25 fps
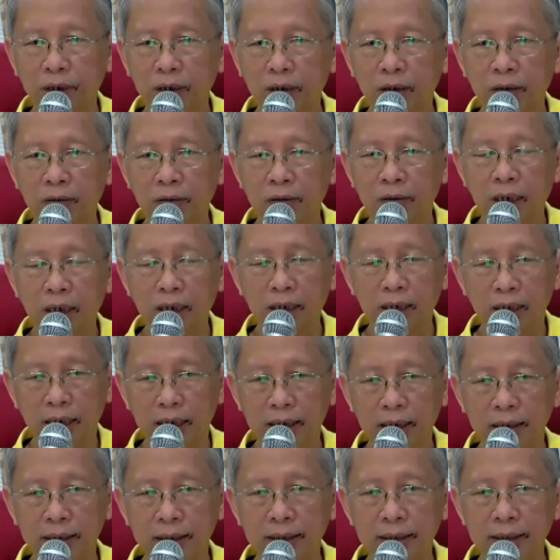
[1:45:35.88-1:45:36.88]
or right
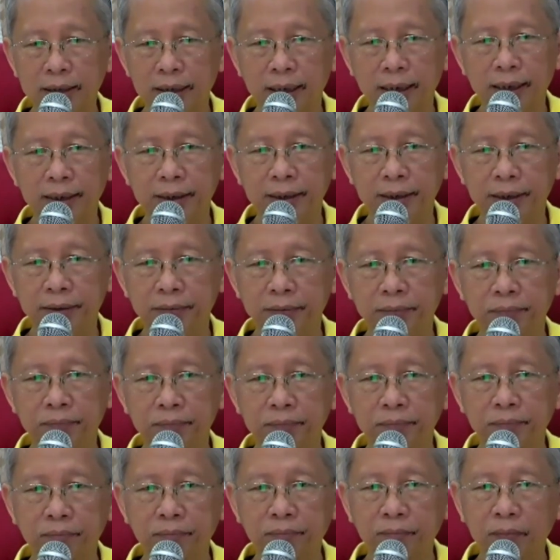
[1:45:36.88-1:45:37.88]
understanding.
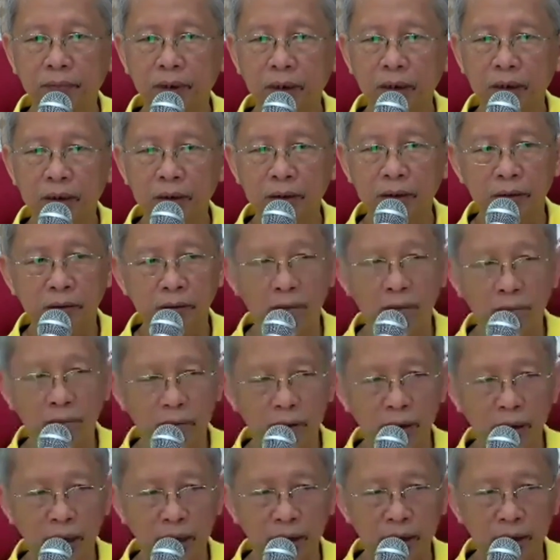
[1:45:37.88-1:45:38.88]

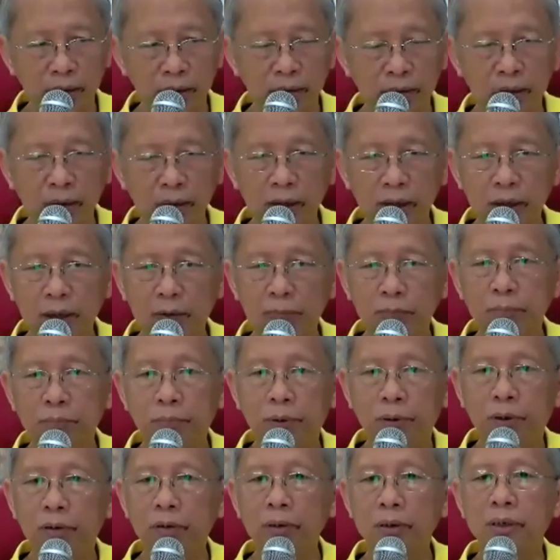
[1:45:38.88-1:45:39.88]
So that three
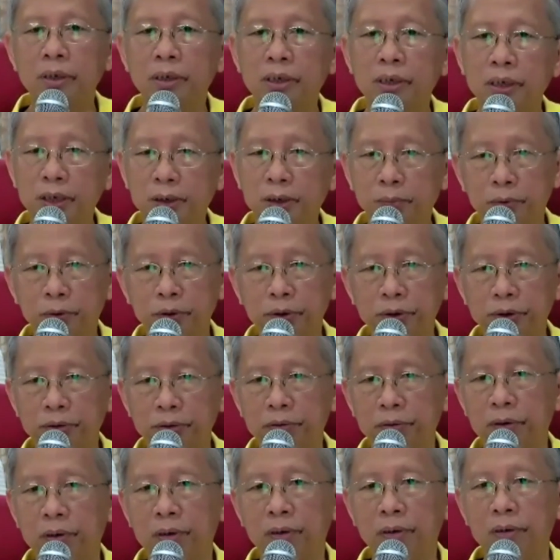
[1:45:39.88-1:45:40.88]
important
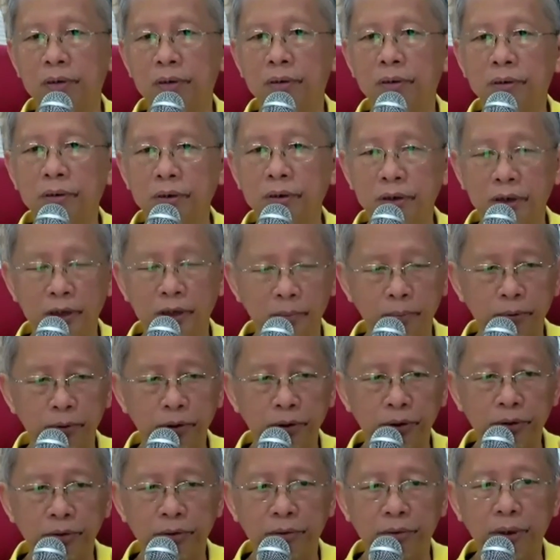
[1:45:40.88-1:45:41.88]
spiritual law or
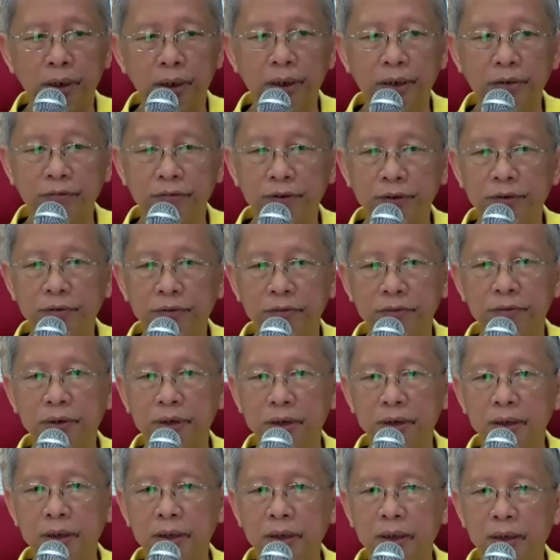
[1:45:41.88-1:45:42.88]
spiritual right
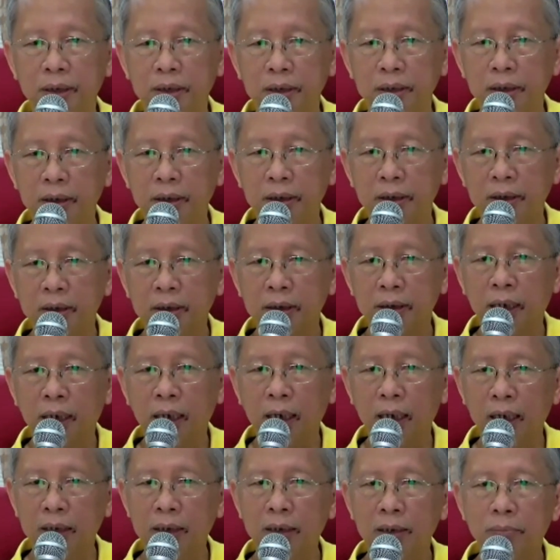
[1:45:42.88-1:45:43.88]
views
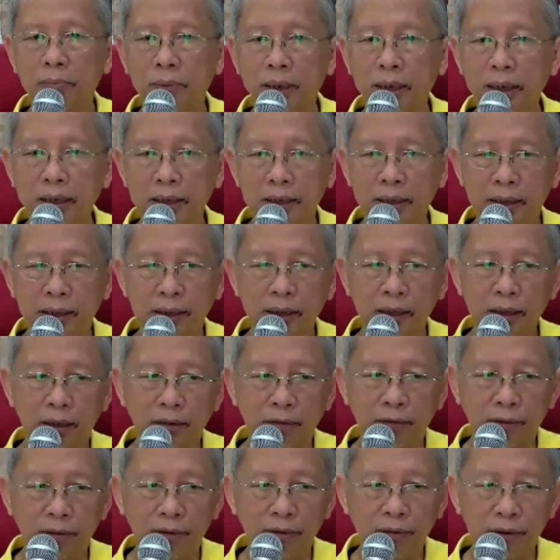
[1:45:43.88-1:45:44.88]
are the basis
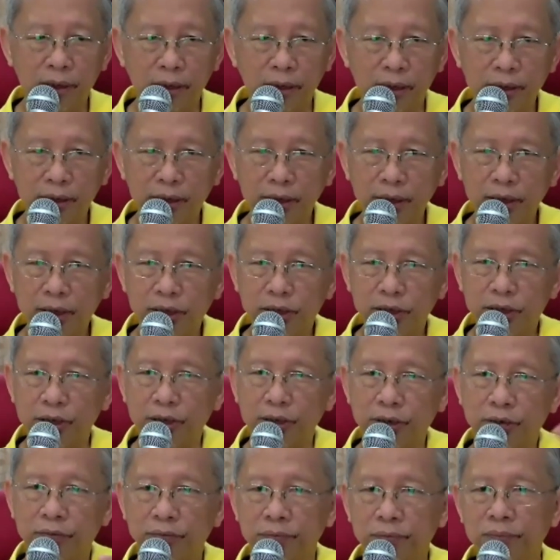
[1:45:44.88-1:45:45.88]
of all the
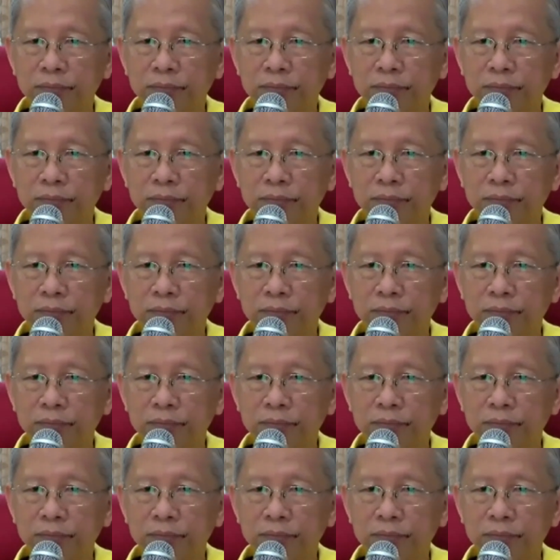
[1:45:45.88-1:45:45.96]
teaching.